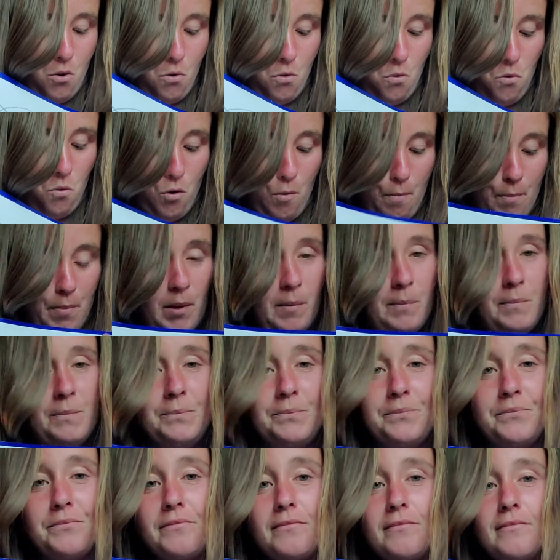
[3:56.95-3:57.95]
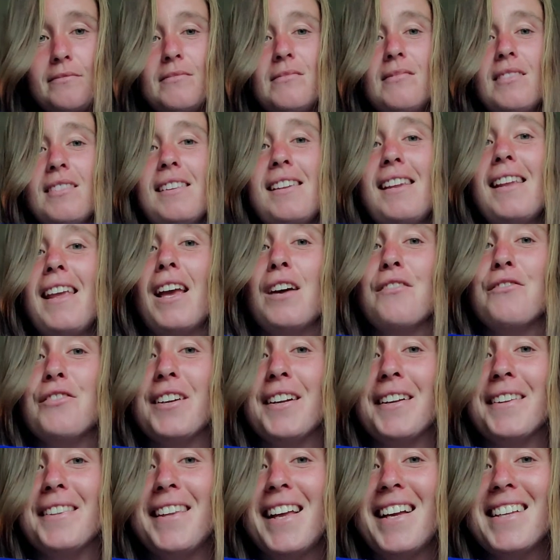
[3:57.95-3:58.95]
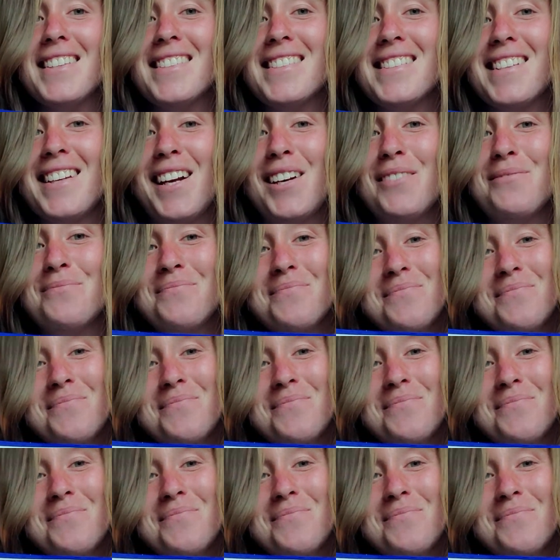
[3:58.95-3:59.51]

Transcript: Whoop. Can't forget that step.